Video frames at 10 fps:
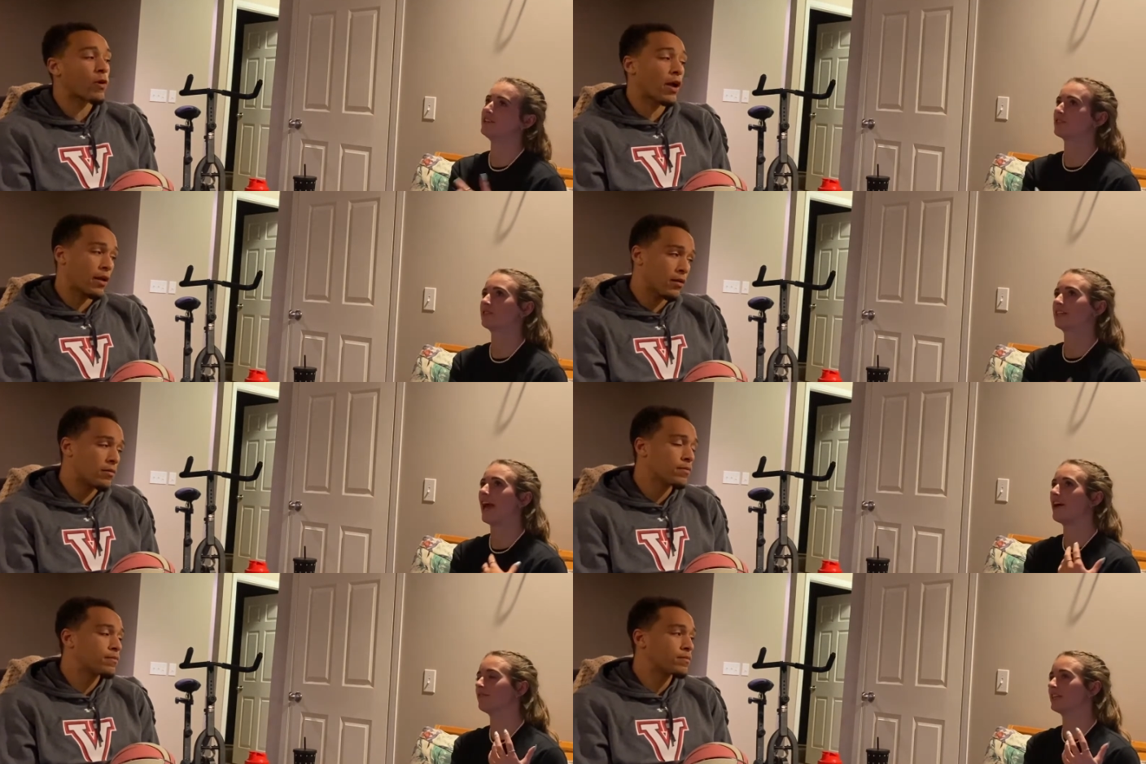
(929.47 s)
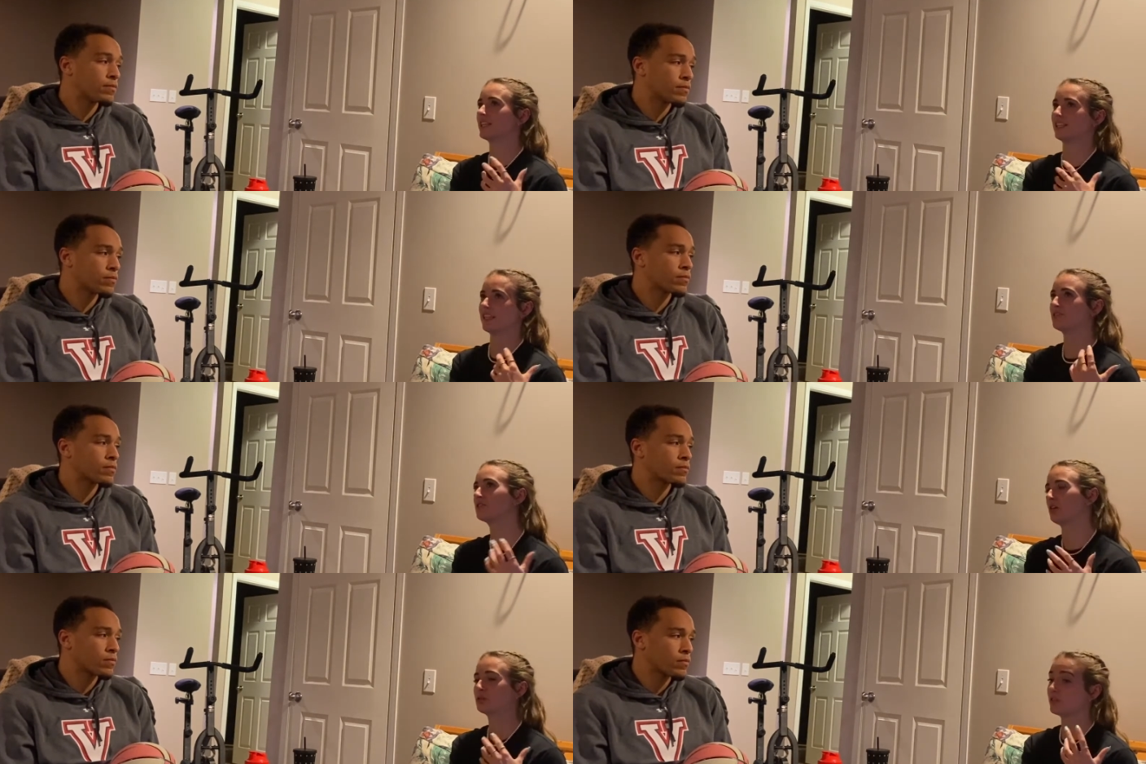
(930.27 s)
Speaker 1: just have like this like
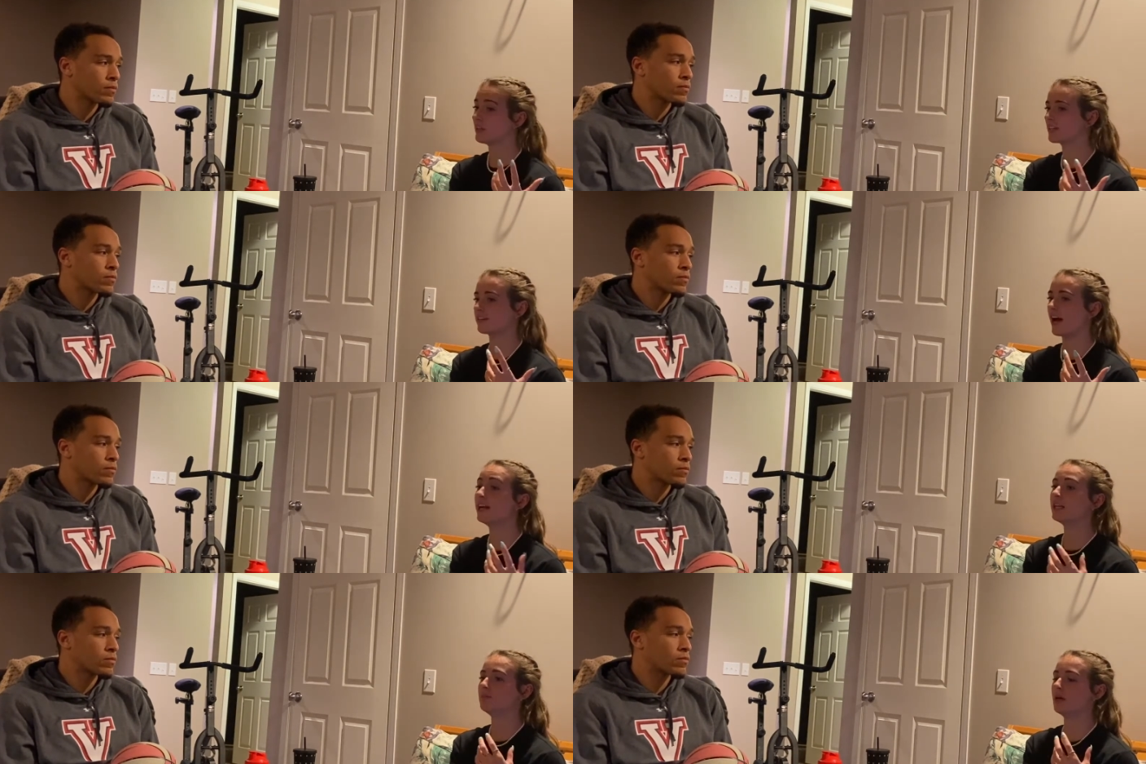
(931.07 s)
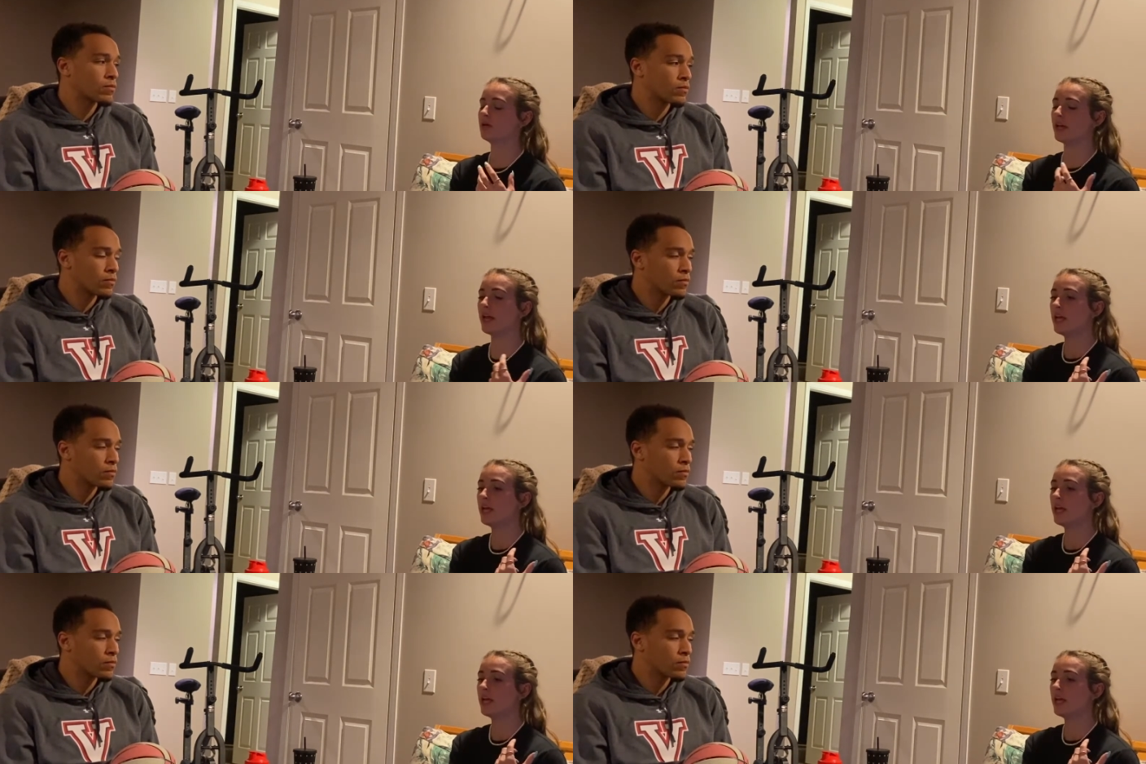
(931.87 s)
social anxiety about it